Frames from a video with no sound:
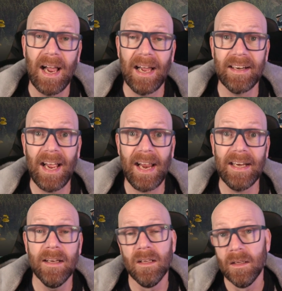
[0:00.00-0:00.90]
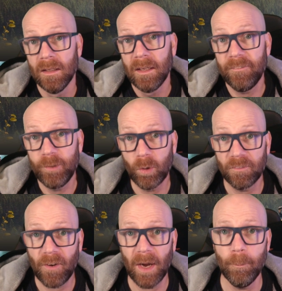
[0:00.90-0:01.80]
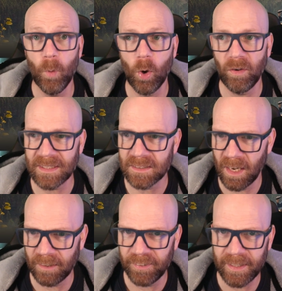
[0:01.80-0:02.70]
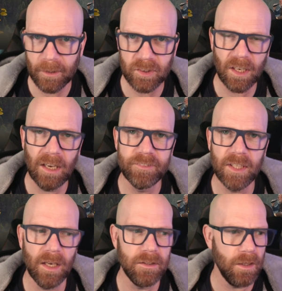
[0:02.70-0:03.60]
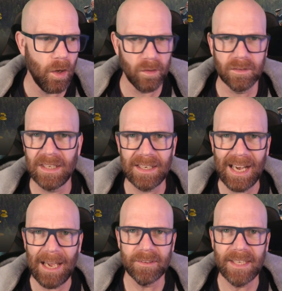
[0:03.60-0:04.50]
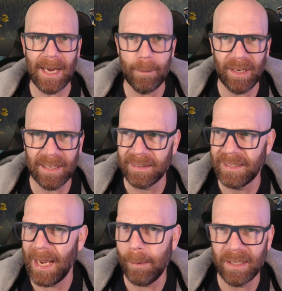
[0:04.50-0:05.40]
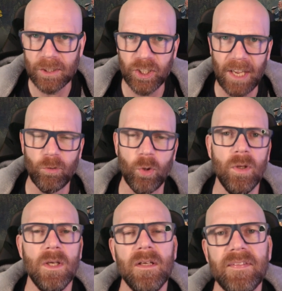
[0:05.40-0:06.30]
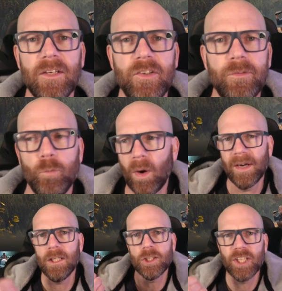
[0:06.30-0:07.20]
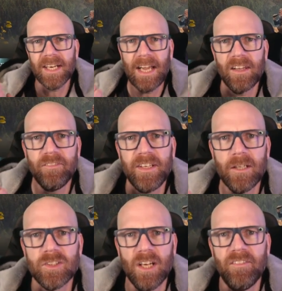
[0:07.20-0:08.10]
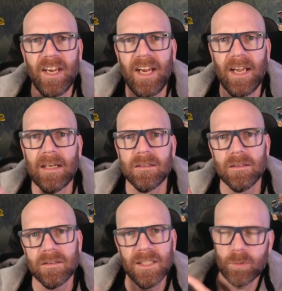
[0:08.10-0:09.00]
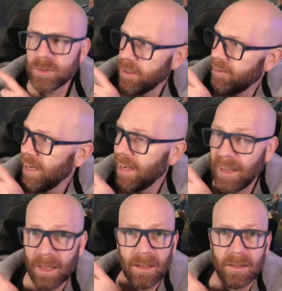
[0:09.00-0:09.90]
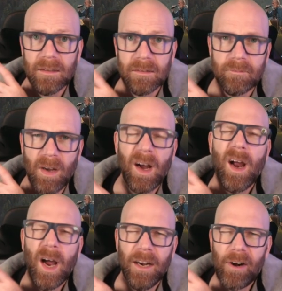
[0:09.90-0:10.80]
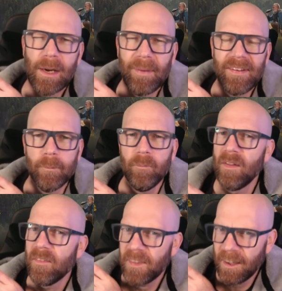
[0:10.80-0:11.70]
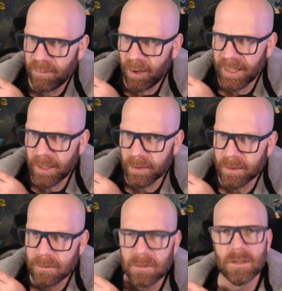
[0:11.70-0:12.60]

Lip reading: And hey, if you want to find more exciting videos that I've done on cloud gaming and gaming in general, then why don't you check out the videos over here? These ones over here. I highly recommend them. They're very good.